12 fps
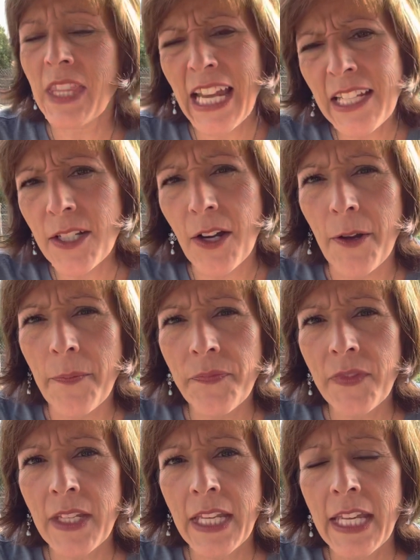That's all.
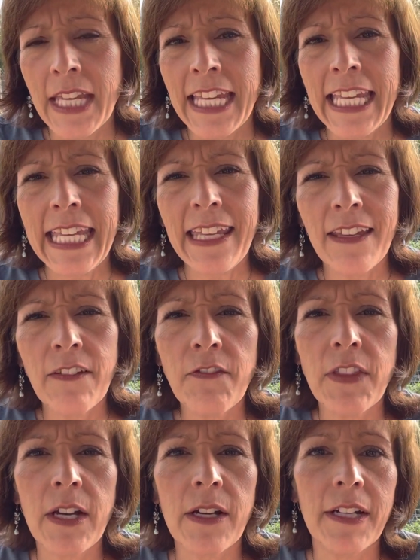If
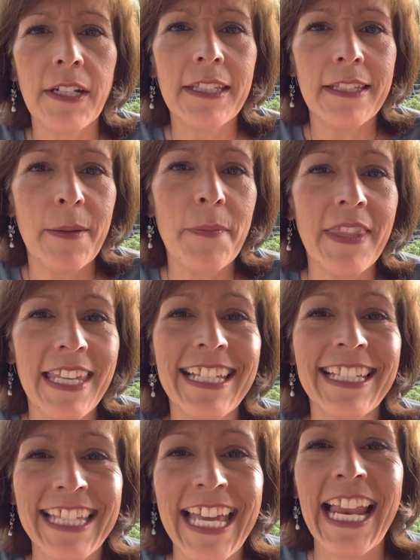there are some
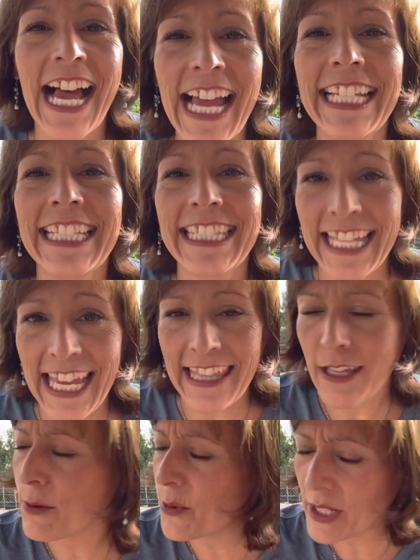things that I say
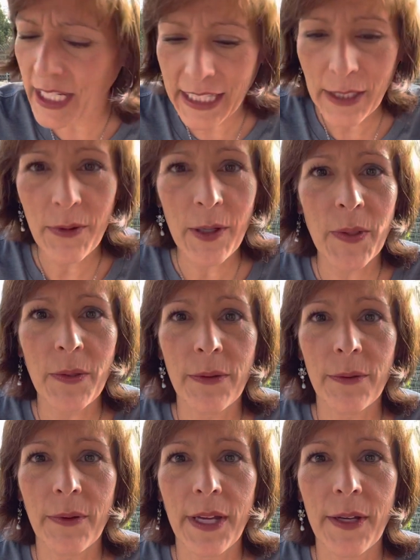that really rub you
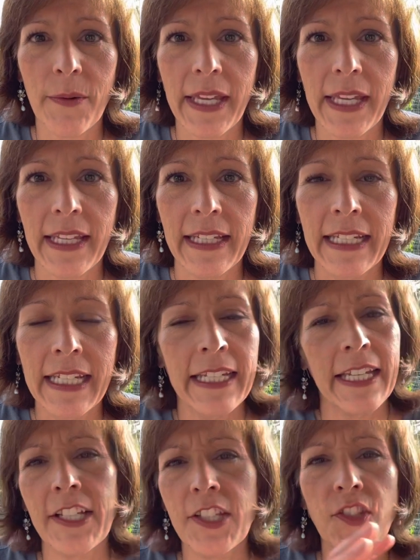the wrong way,
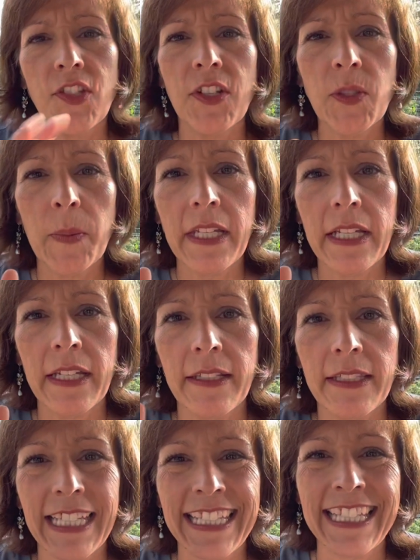it's just
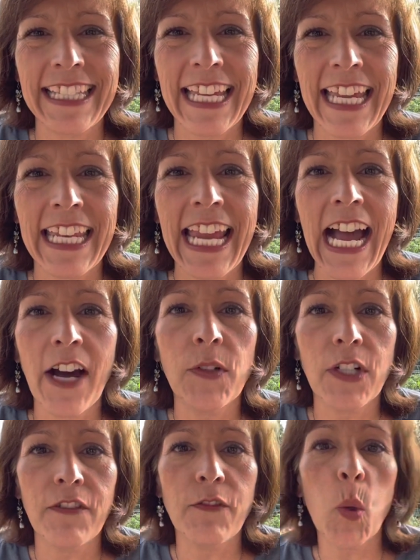because it's said out
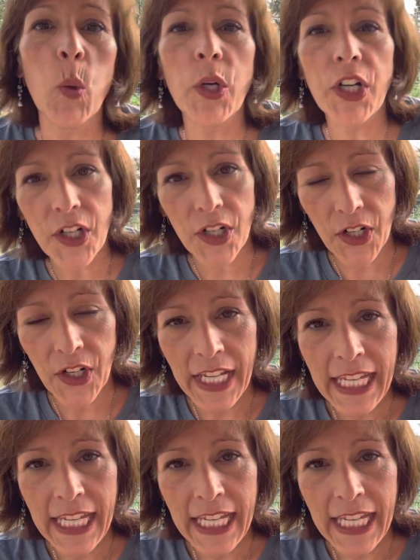of order